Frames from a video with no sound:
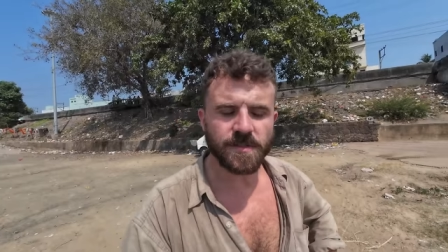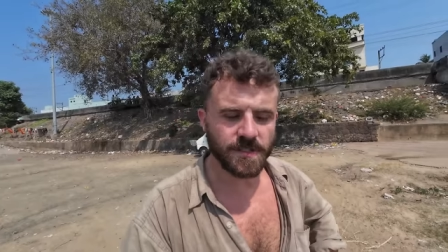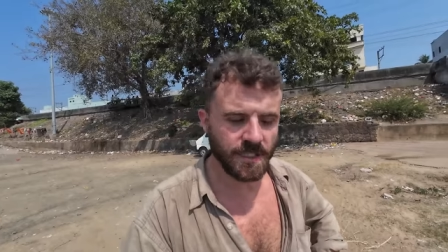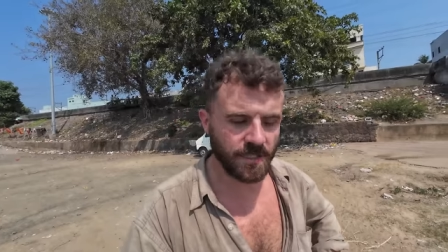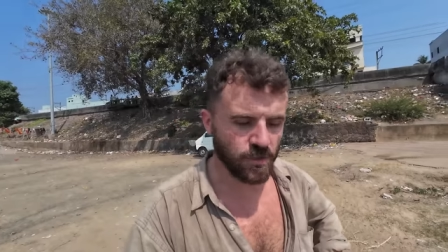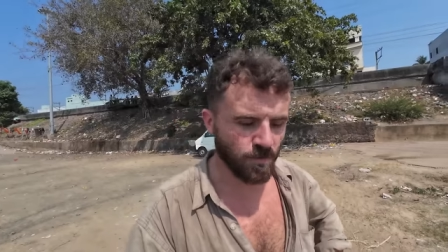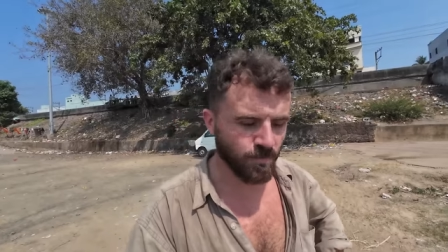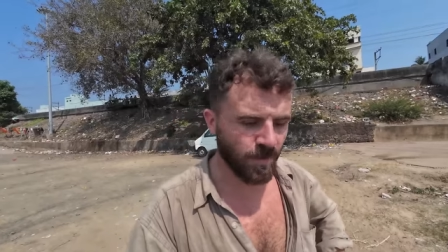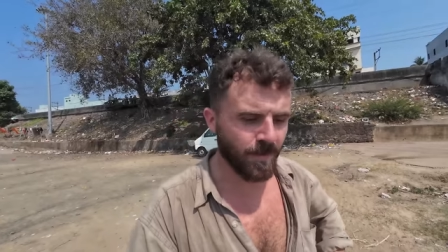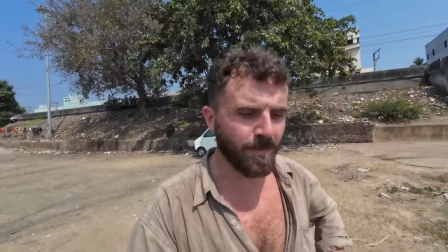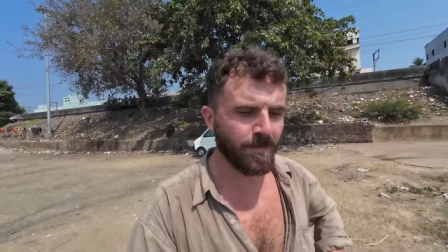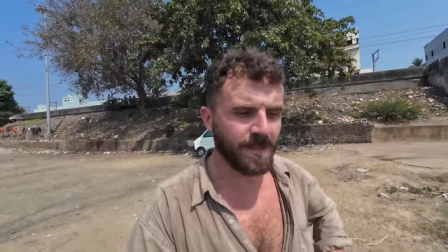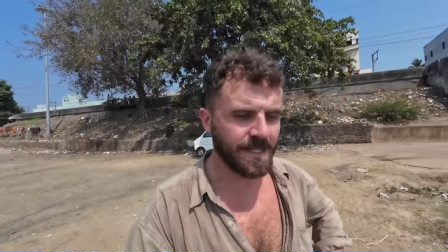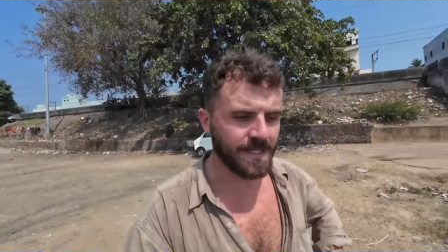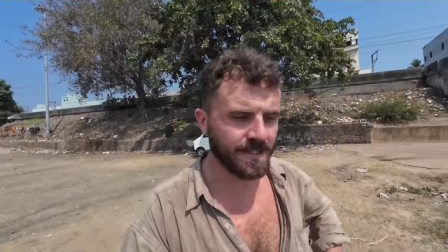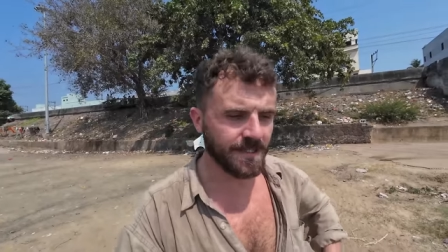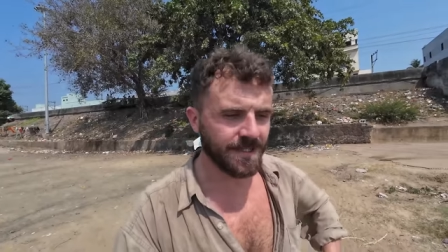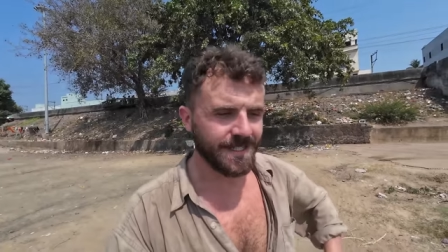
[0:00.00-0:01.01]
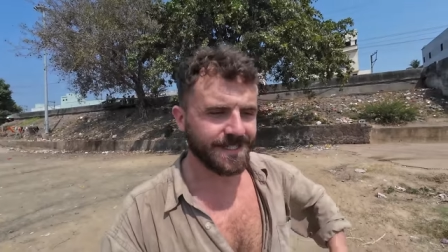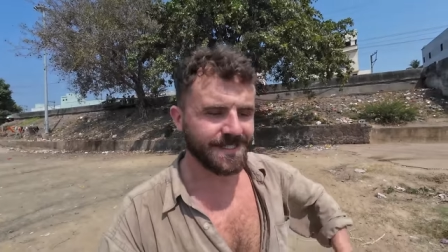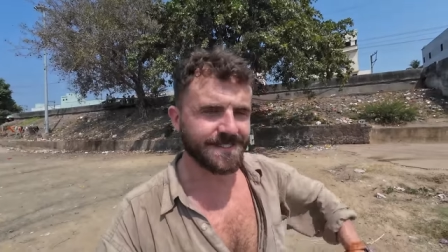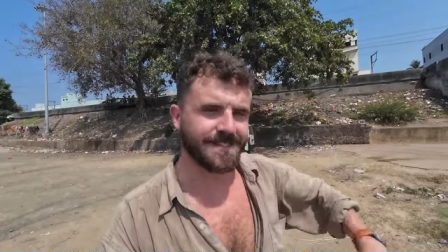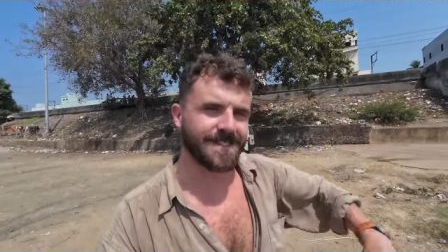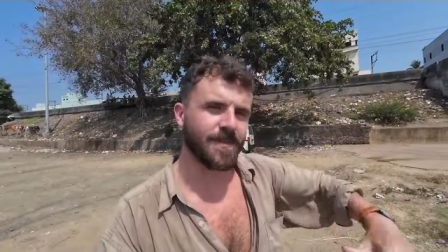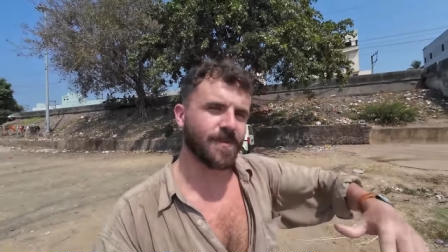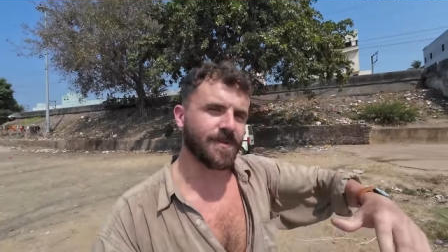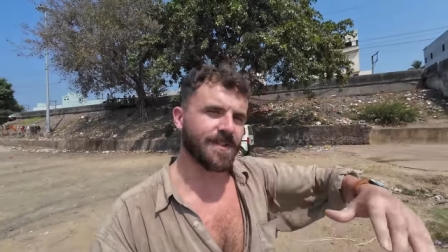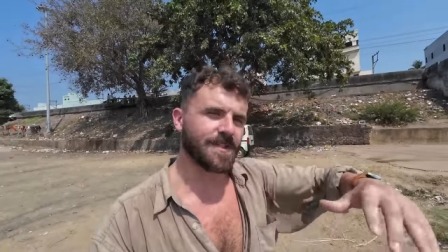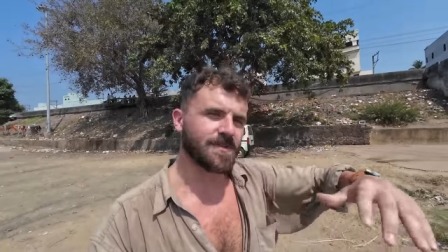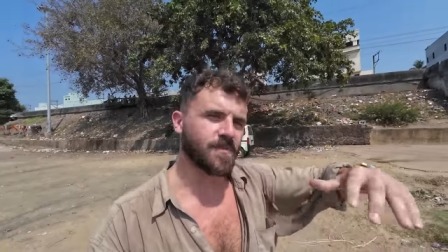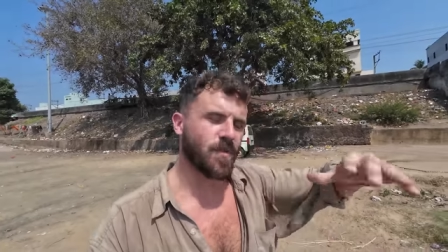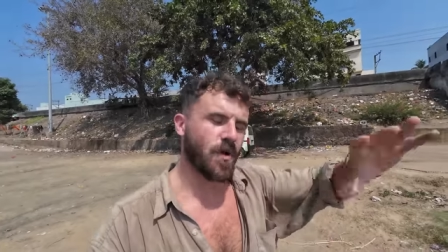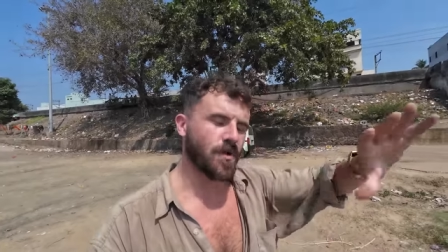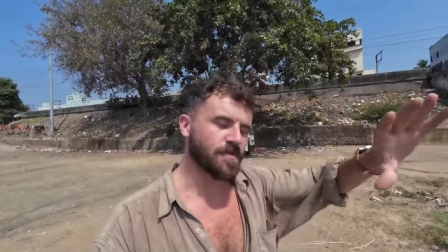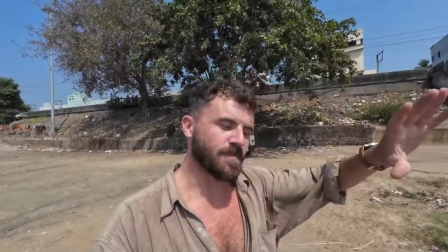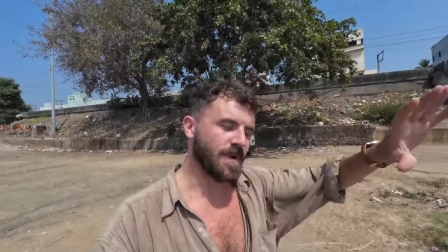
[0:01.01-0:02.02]
then you're probably someone that's
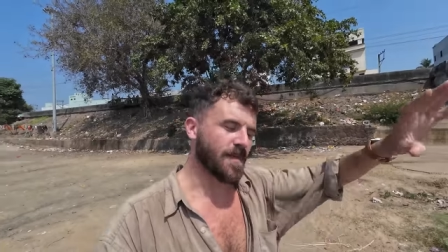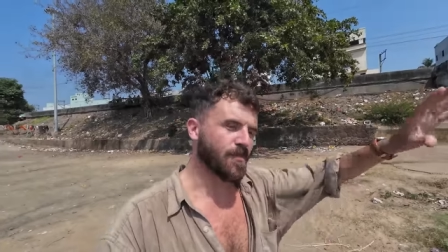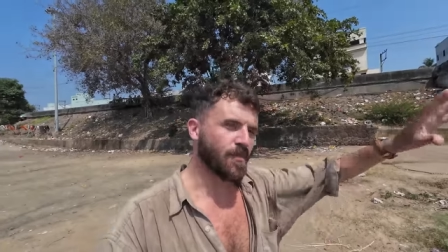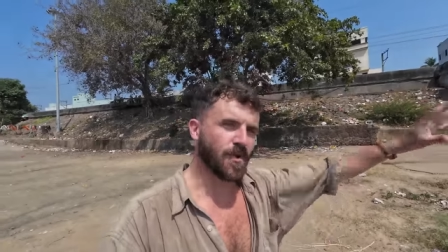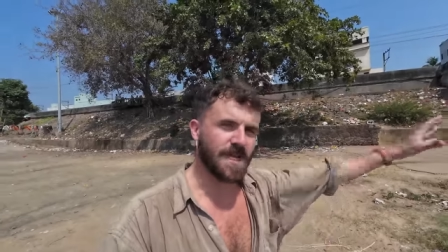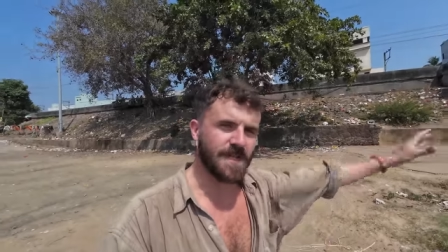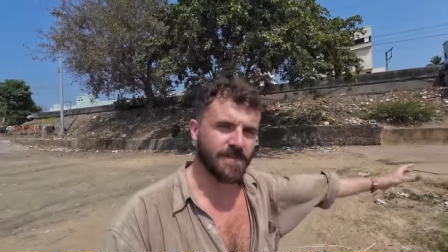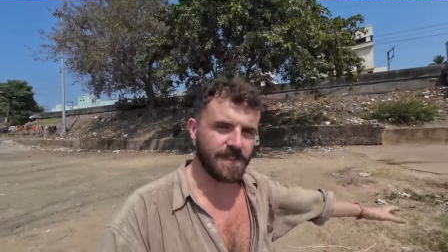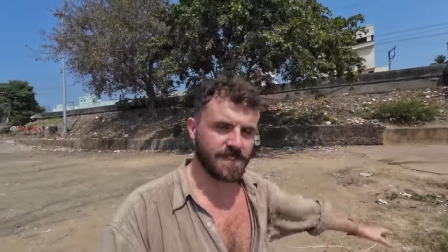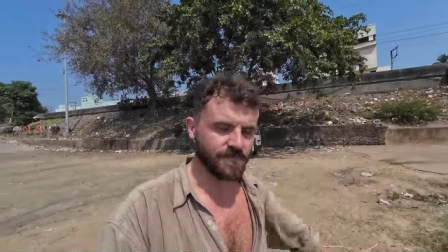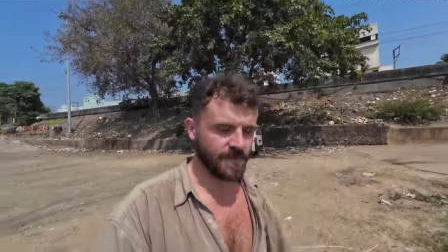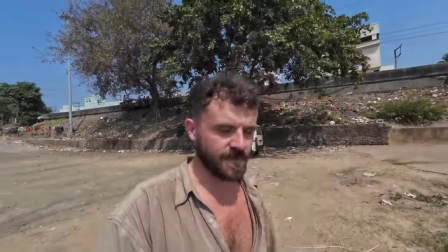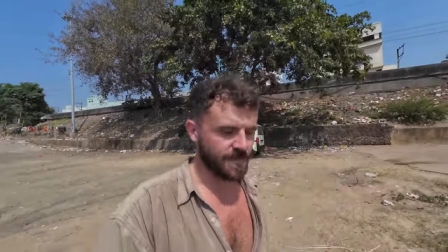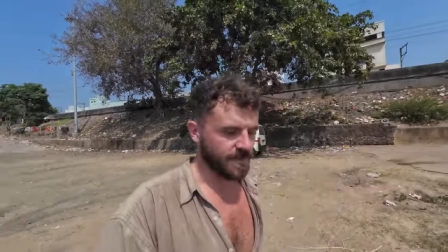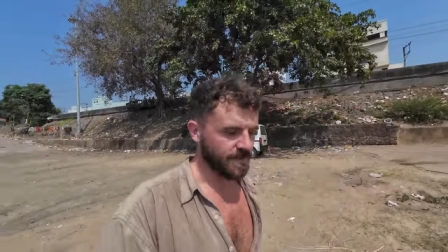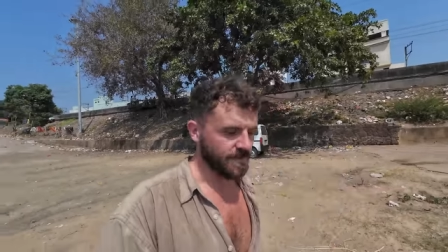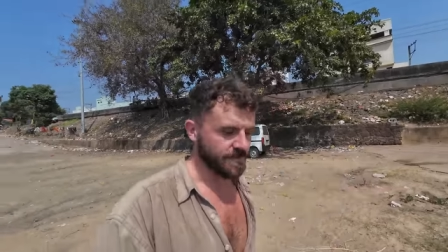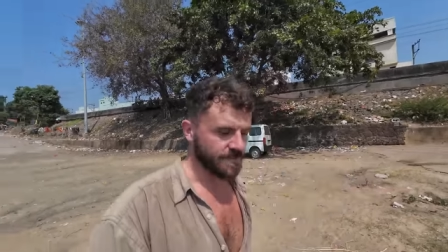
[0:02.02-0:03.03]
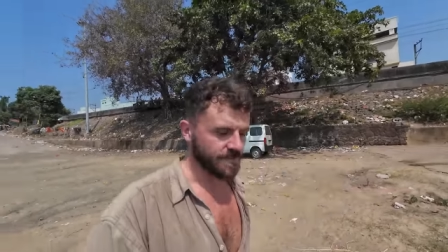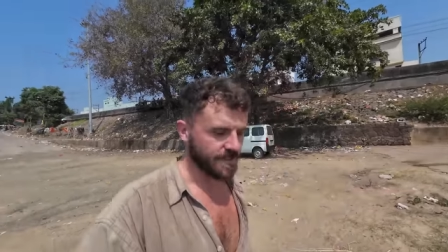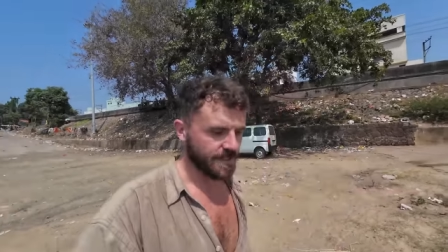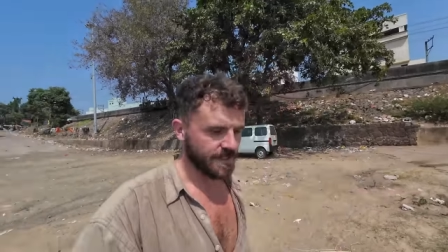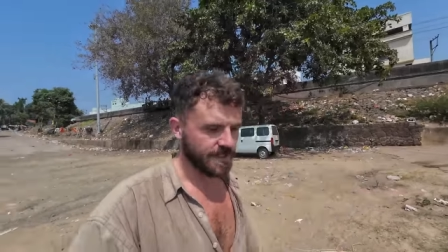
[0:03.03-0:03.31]
watched my previous videos.